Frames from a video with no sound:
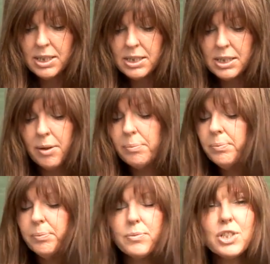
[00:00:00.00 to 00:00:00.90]

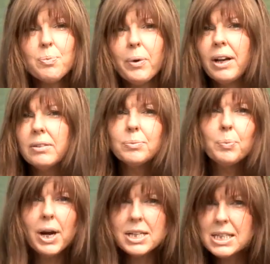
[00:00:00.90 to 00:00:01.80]
Some sprout
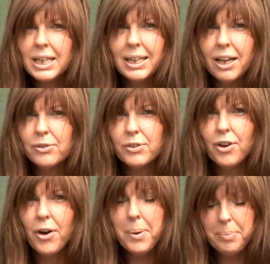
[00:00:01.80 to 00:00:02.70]
practically
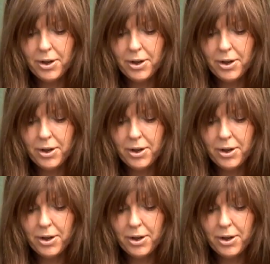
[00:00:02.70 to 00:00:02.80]
overnight,